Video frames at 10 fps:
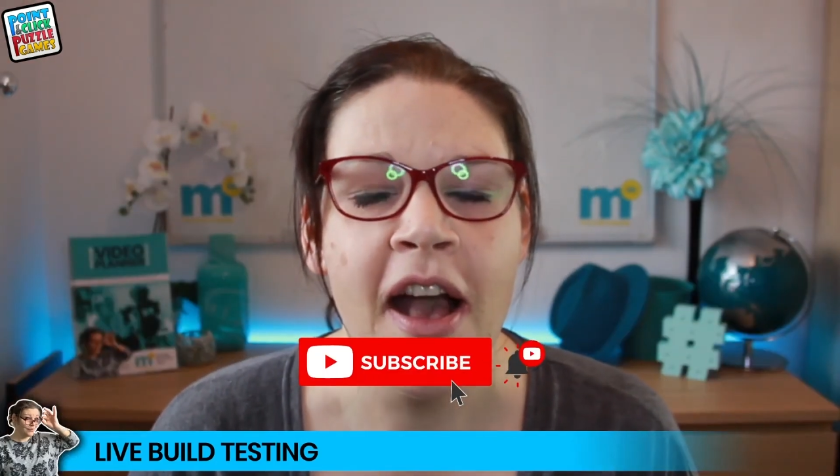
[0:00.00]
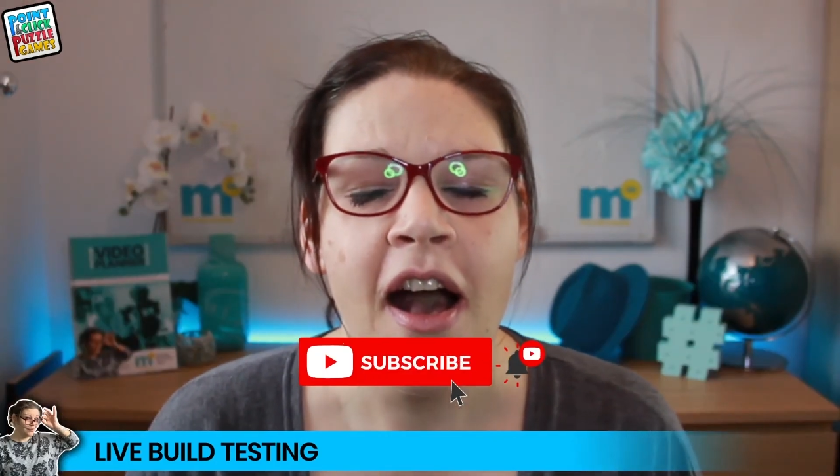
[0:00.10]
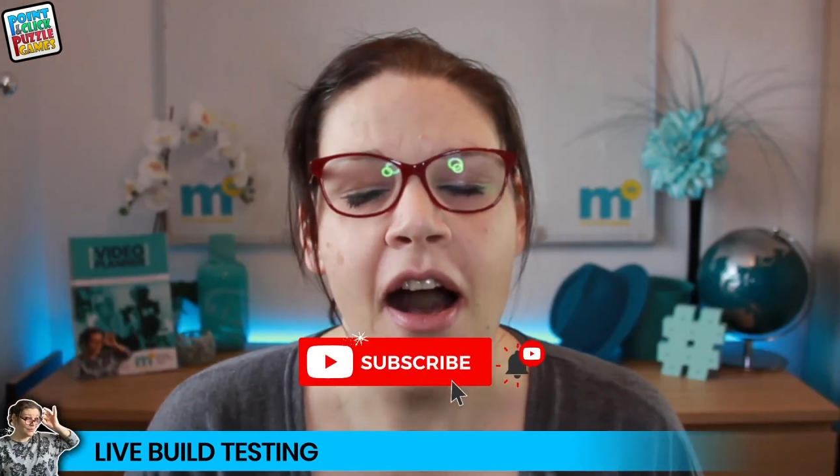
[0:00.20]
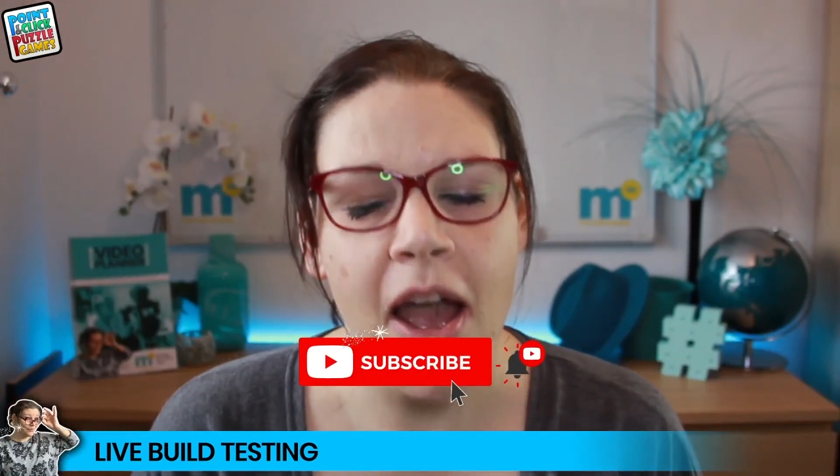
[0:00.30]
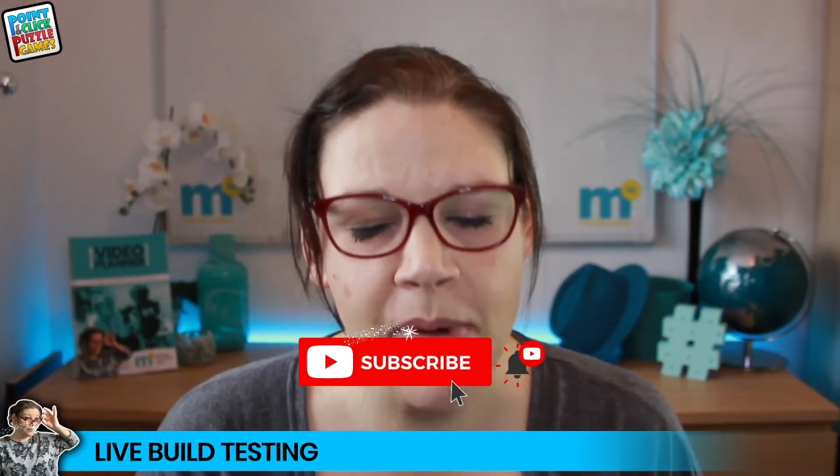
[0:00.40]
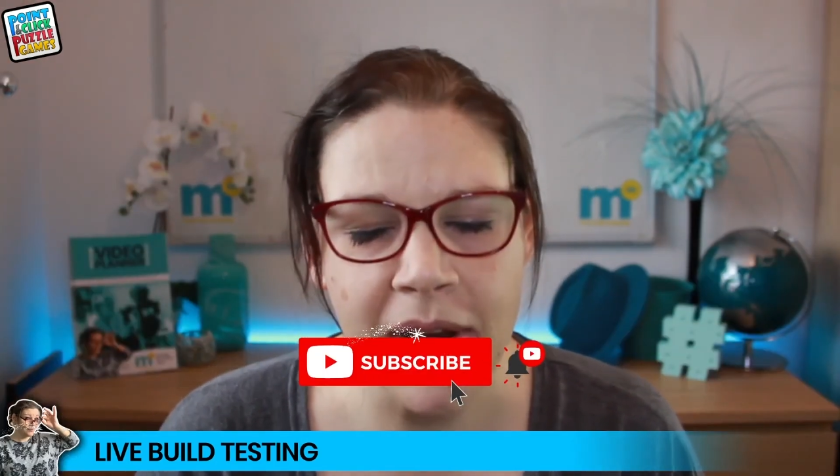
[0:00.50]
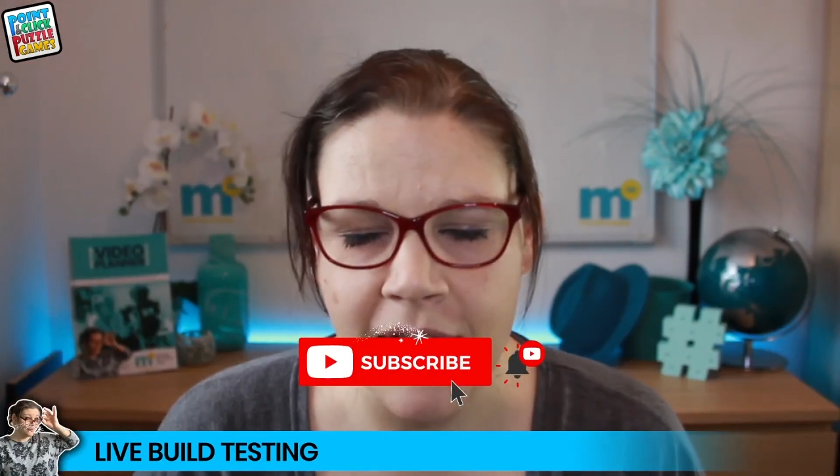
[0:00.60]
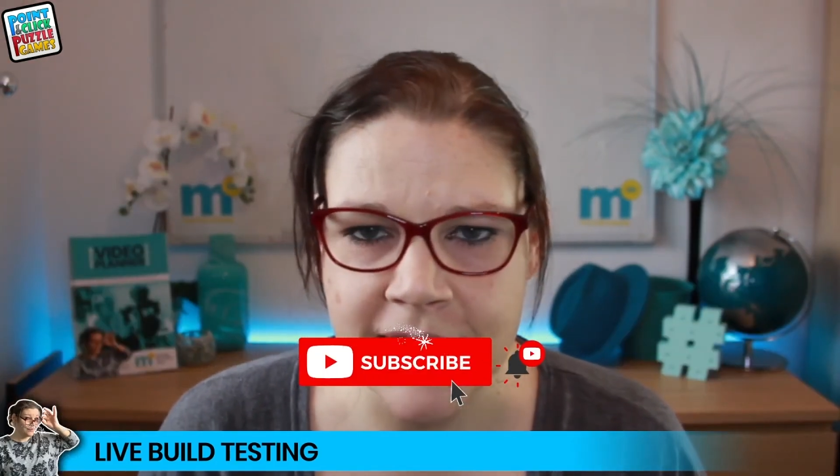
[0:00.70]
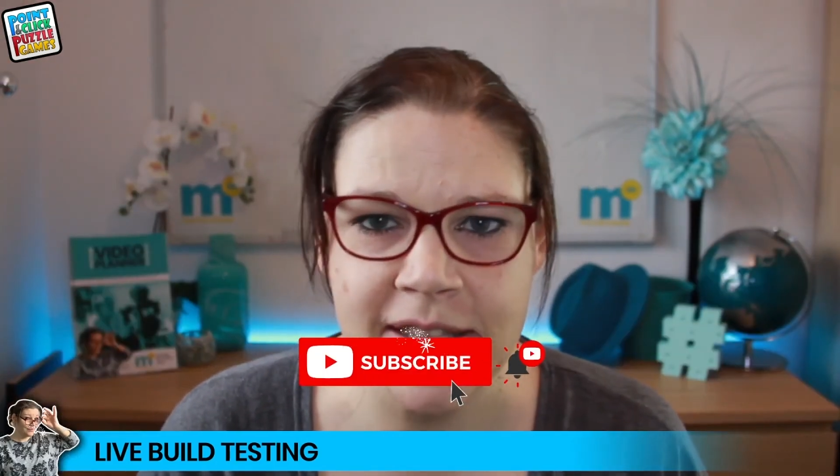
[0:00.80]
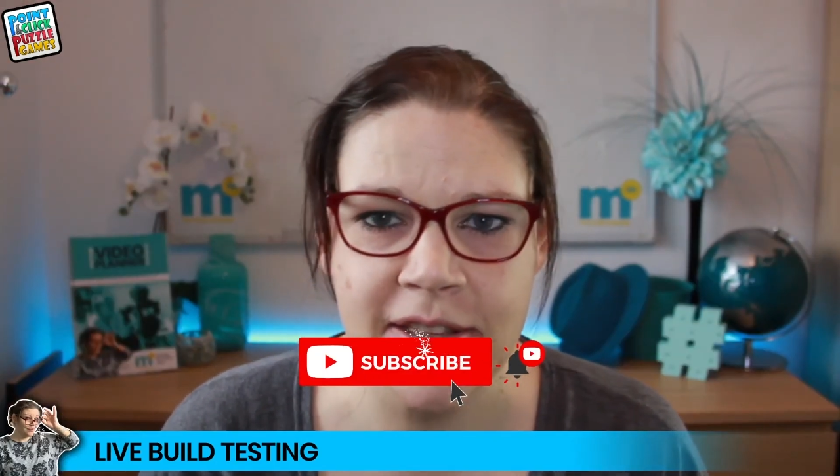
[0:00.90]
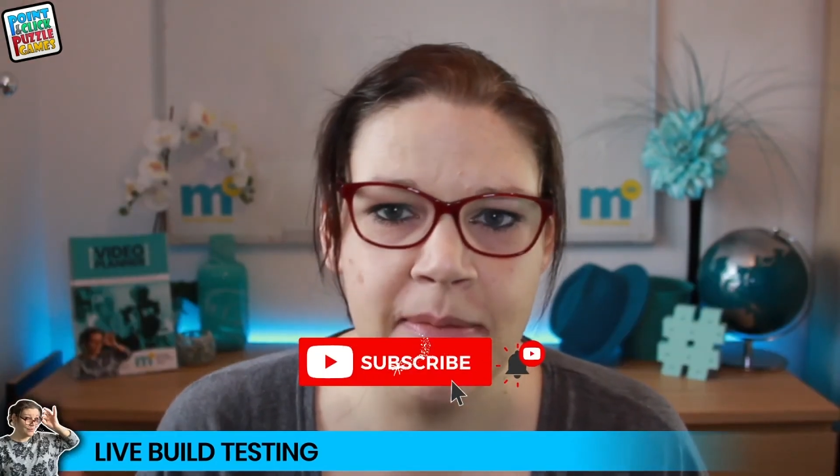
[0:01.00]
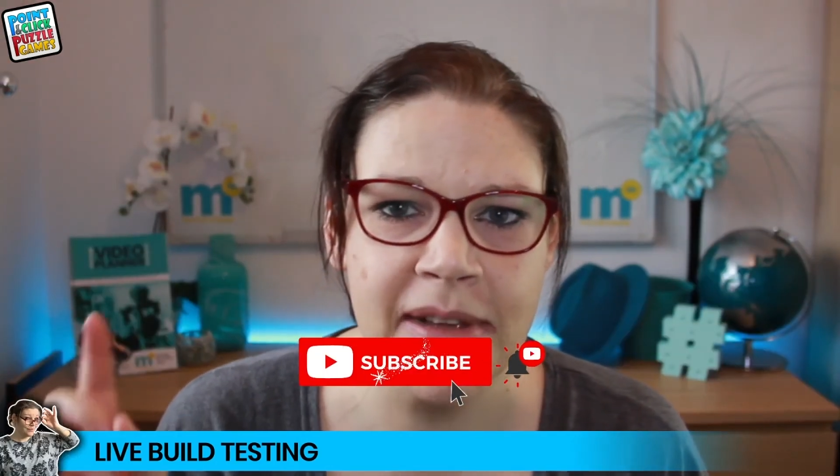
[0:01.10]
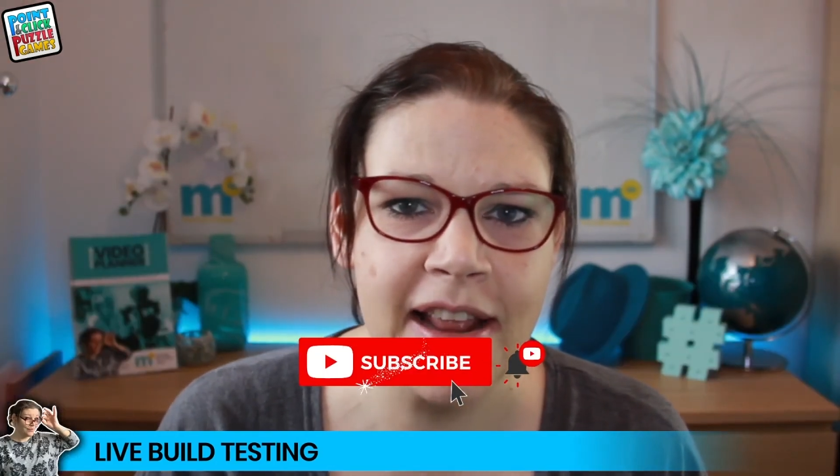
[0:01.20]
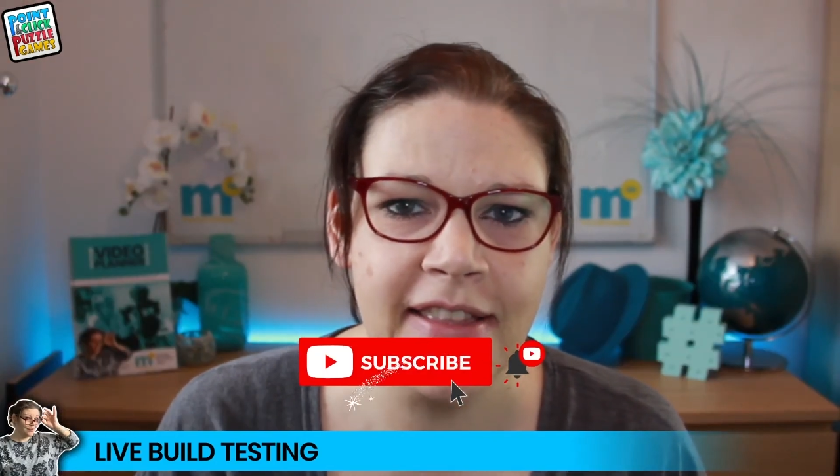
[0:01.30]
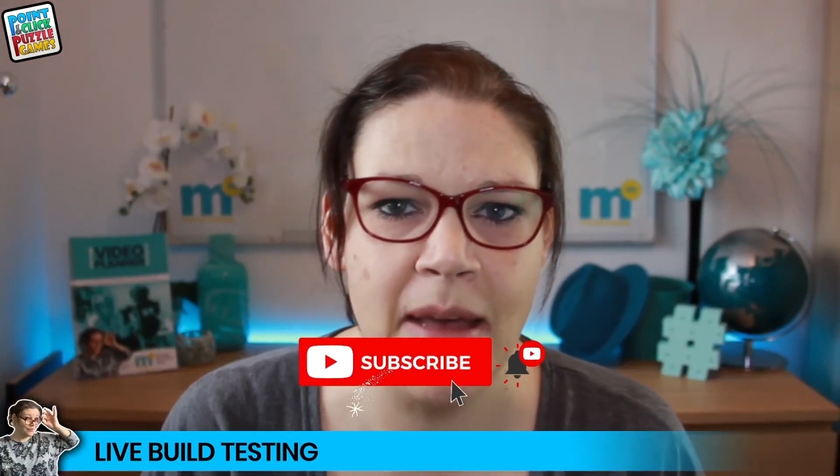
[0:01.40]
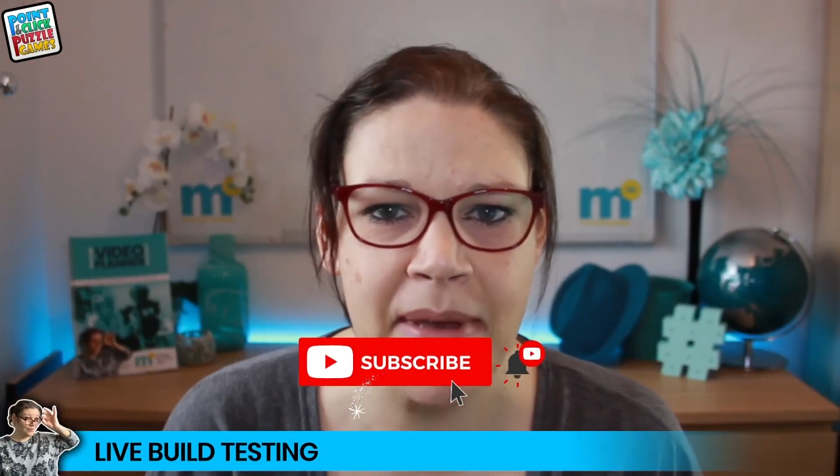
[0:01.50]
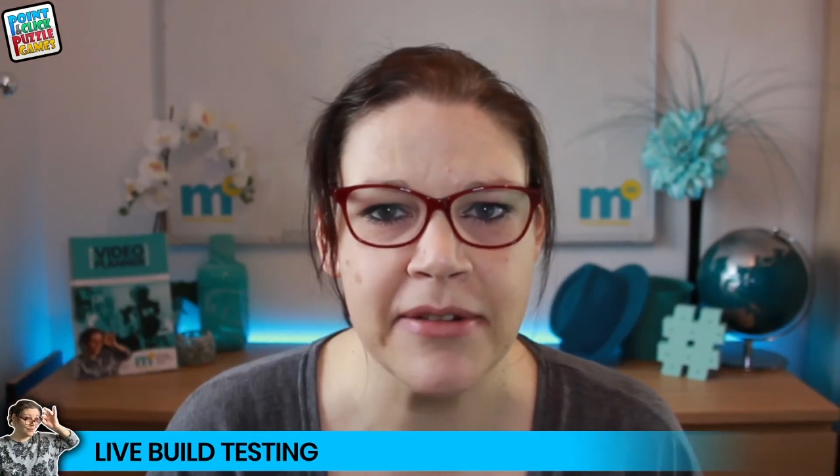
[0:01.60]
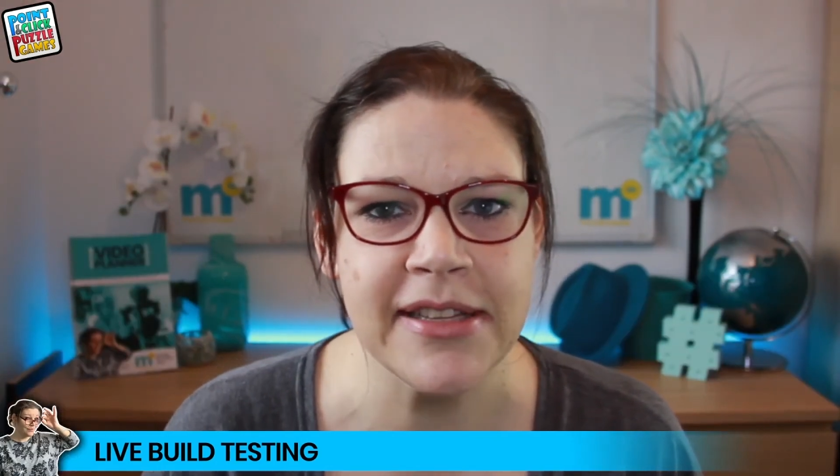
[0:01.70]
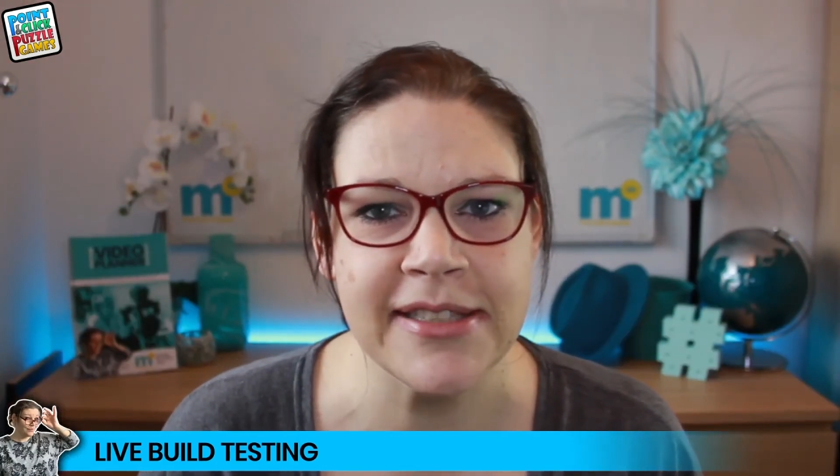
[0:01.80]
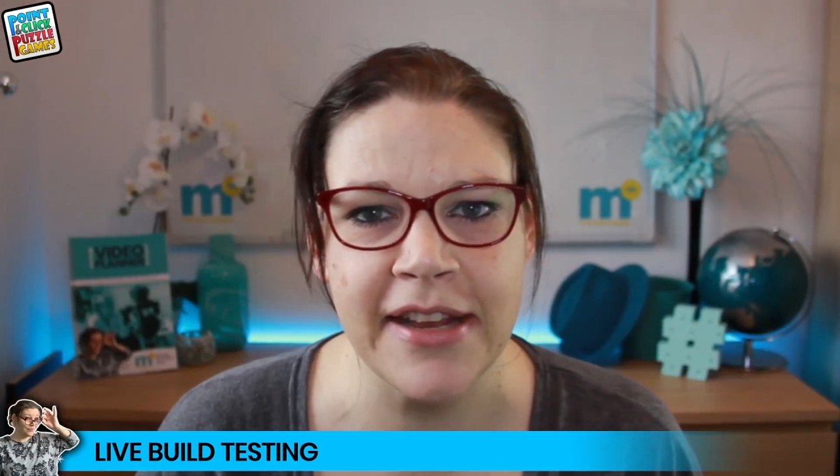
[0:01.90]
I will answer them. Click that bell
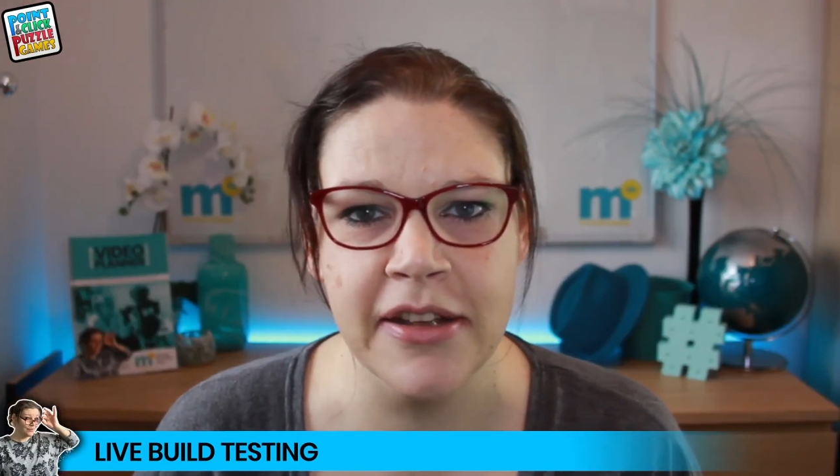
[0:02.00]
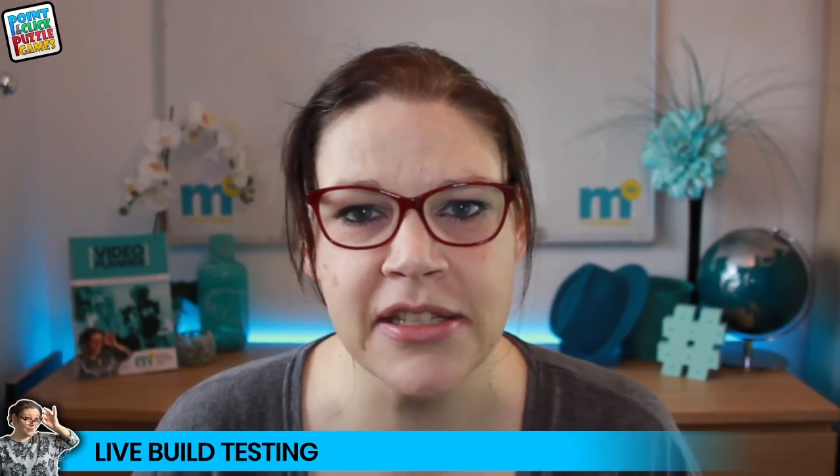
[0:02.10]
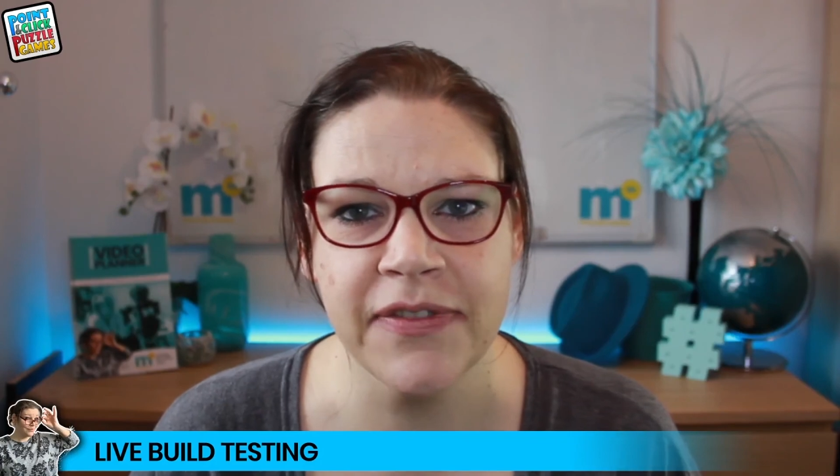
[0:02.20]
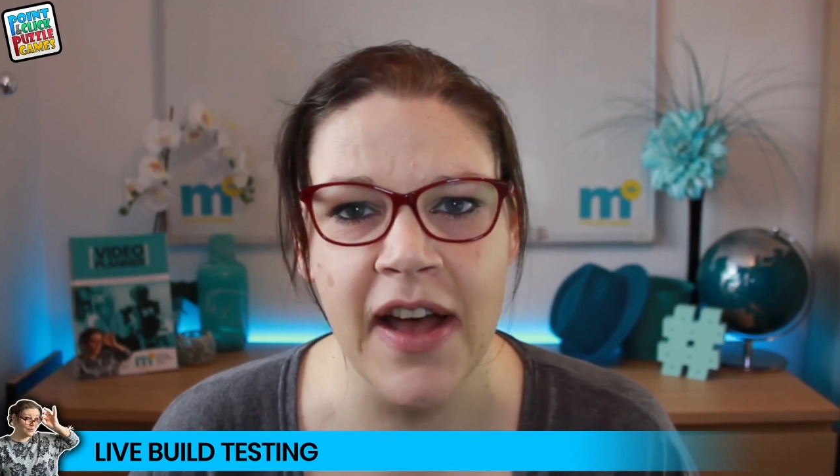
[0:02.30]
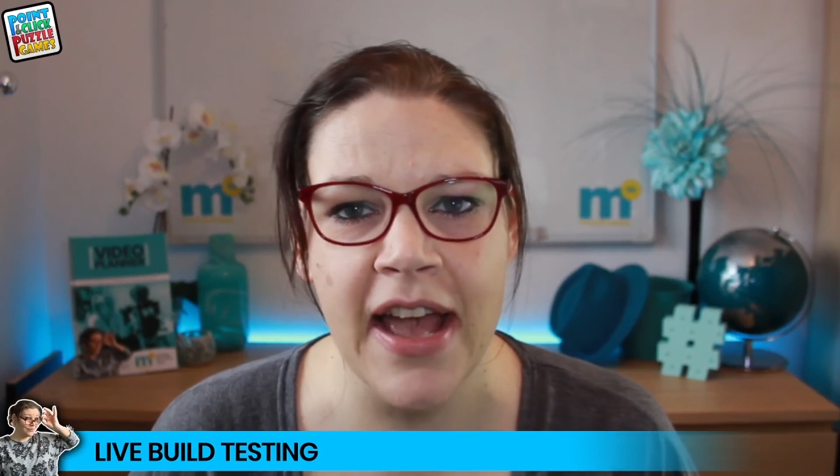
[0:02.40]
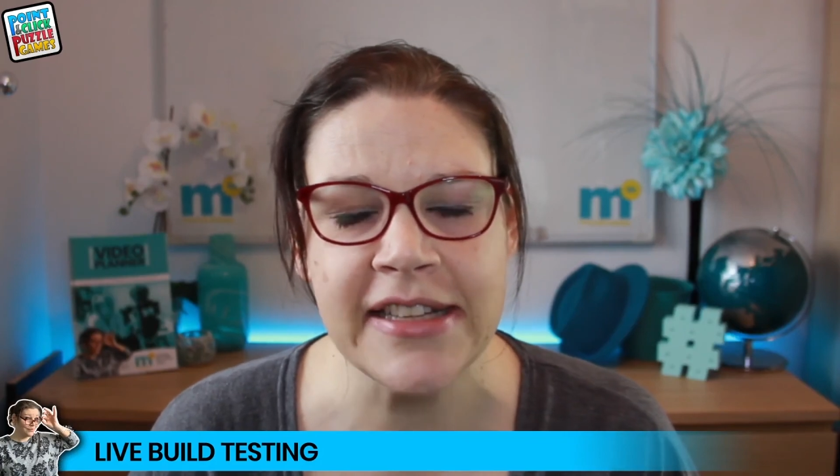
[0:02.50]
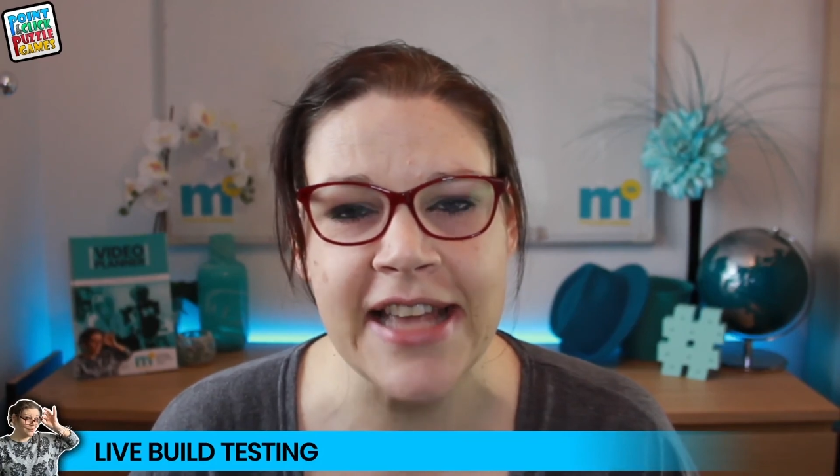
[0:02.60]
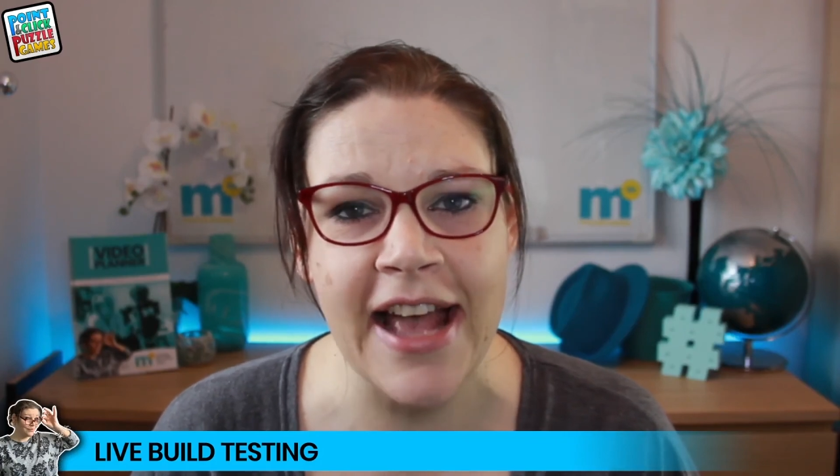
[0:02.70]
to stay notified